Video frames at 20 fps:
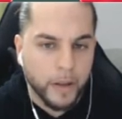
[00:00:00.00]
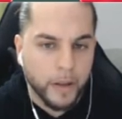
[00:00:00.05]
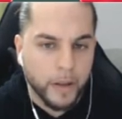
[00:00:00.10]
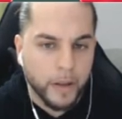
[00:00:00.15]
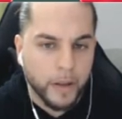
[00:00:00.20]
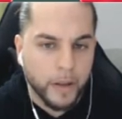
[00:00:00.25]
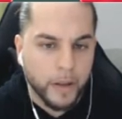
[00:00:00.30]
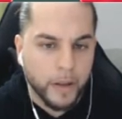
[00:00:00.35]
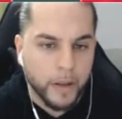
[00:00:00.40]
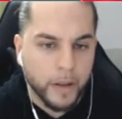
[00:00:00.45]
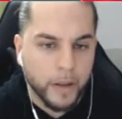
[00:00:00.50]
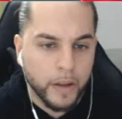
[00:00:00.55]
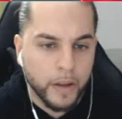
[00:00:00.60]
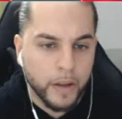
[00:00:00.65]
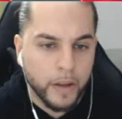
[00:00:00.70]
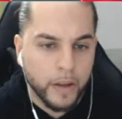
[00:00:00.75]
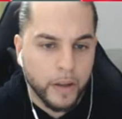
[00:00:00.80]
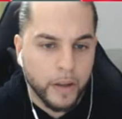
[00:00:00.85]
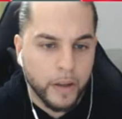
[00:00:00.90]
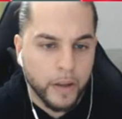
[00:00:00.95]

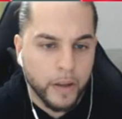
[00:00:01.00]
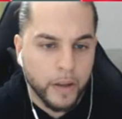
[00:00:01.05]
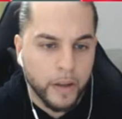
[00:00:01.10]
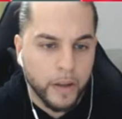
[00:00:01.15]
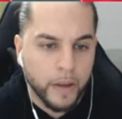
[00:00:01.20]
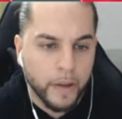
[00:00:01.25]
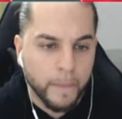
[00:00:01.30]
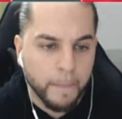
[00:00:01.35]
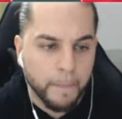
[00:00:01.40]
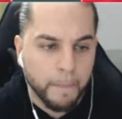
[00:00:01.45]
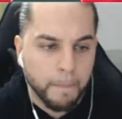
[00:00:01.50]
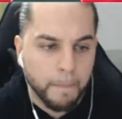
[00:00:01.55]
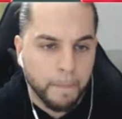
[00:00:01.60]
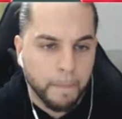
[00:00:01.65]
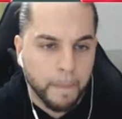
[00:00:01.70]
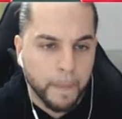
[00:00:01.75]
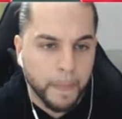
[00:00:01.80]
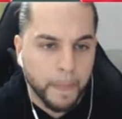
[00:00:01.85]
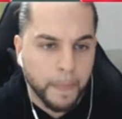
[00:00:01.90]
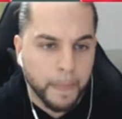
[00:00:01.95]

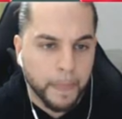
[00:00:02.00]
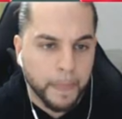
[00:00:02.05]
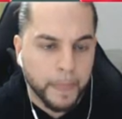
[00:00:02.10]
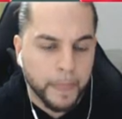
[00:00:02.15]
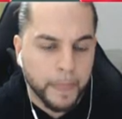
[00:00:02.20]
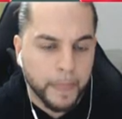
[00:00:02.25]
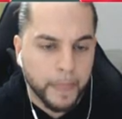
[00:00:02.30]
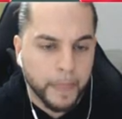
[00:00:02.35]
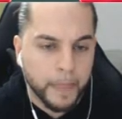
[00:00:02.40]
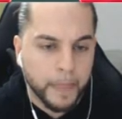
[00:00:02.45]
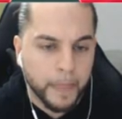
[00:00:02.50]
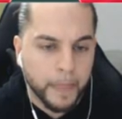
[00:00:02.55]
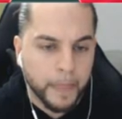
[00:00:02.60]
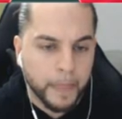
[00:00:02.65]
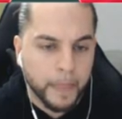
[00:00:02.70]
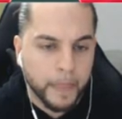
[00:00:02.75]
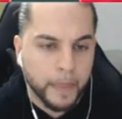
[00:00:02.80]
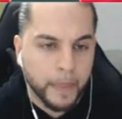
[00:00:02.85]
[no speech]